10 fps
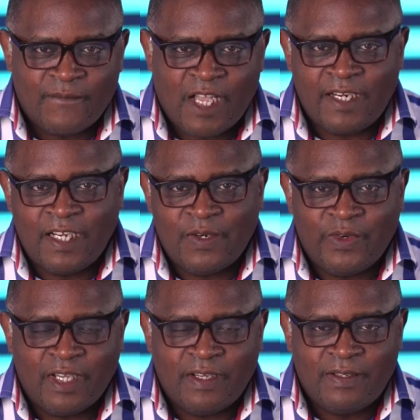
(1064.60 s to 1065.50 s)

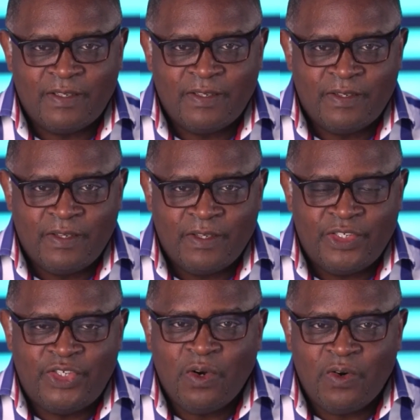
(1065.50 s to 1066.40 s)
Hallelujah.
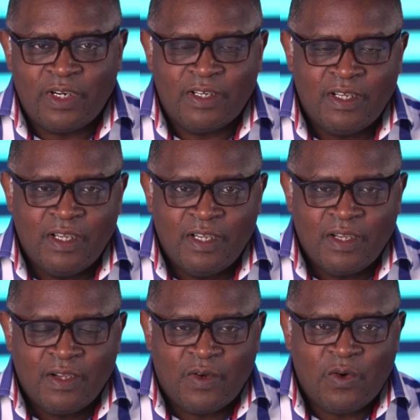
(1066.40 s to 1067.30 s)
John
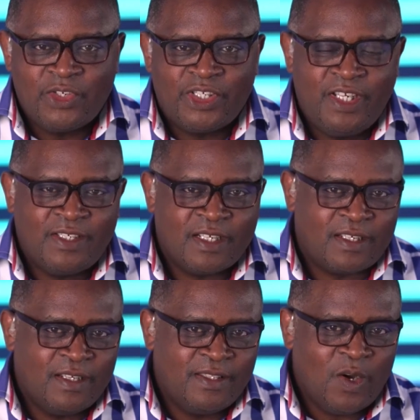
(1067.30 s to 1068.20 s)
calls
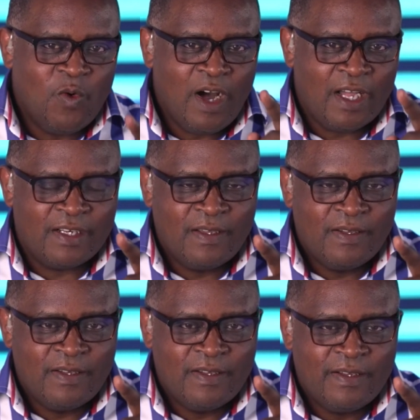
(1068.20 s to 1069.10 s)
Jesus the Word.
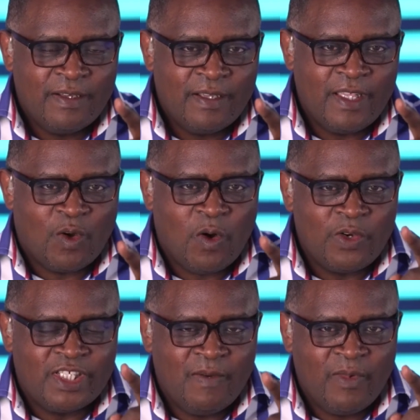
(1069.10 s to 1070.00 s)
He
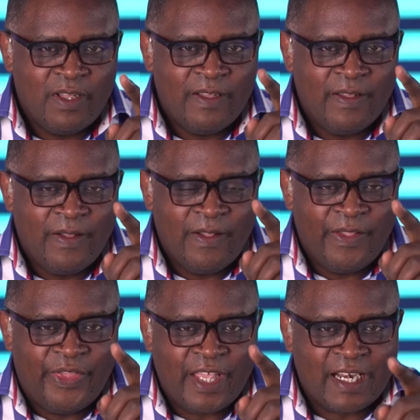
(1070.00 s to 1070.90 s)
calls him
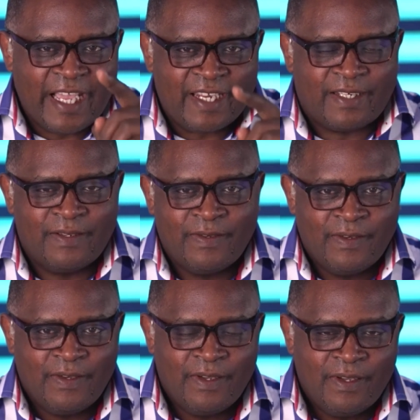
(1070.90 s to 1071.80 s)
the Light.
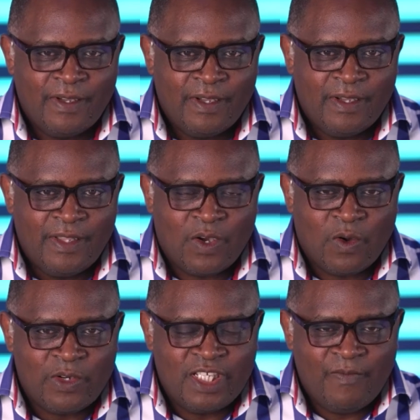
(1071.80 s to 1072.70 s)
He
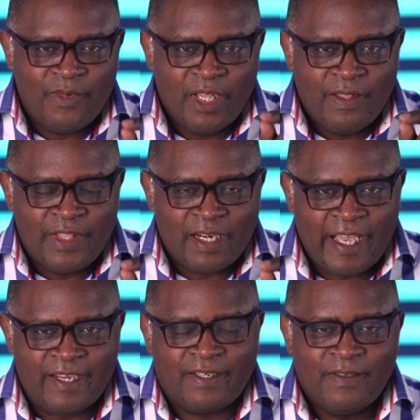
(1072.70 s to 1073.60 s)
calls him the
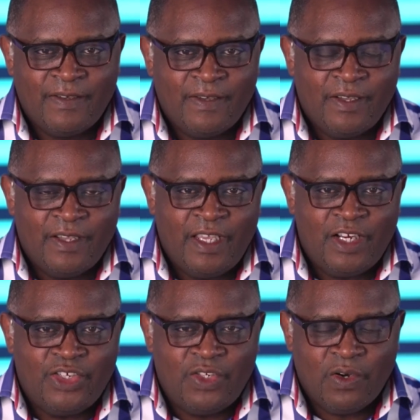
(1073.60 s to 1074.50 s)
Light
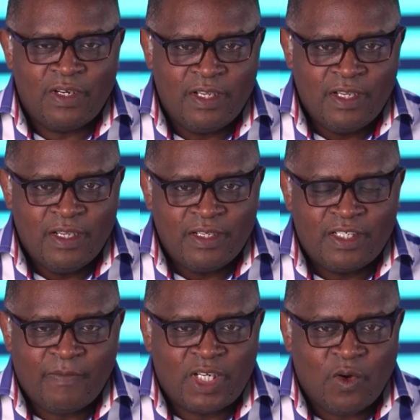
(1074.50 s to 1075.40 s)
in John
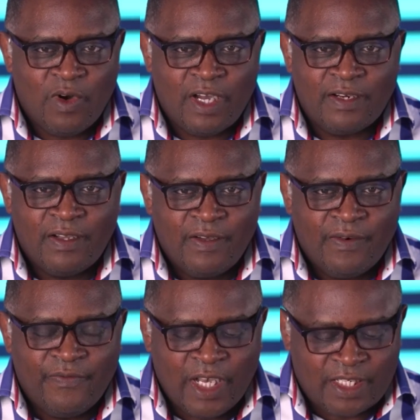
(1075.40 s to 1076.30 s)
chapter 1,
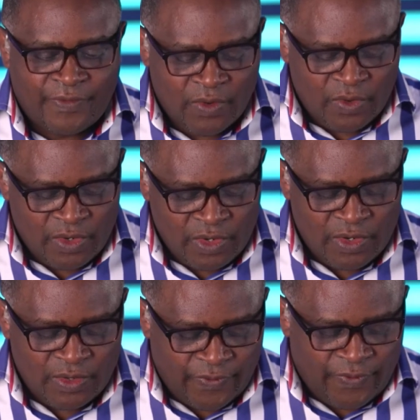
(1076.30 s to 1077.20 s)
verse 4
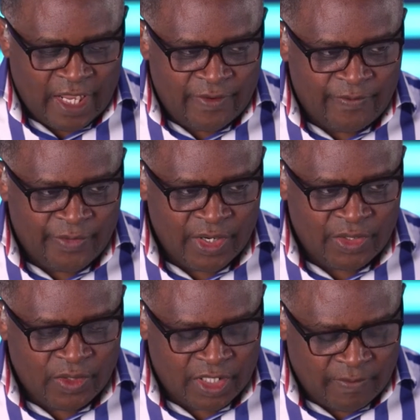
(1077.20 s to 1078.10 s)
to 5.
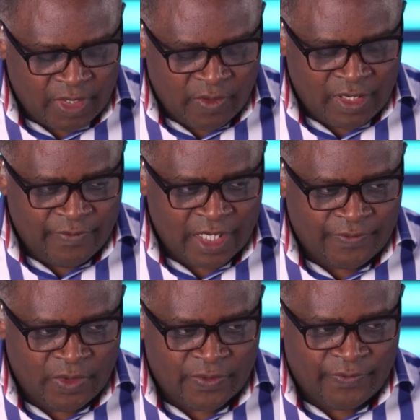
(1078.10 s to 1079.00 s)
John chapter 1, verse
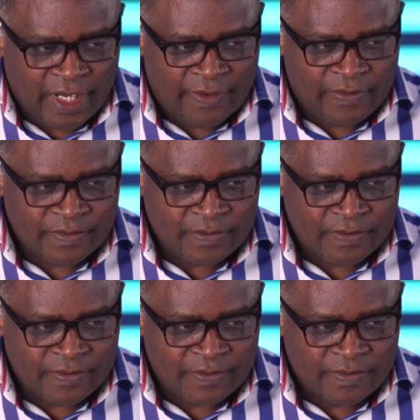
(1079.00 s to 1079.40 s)
4 to 5.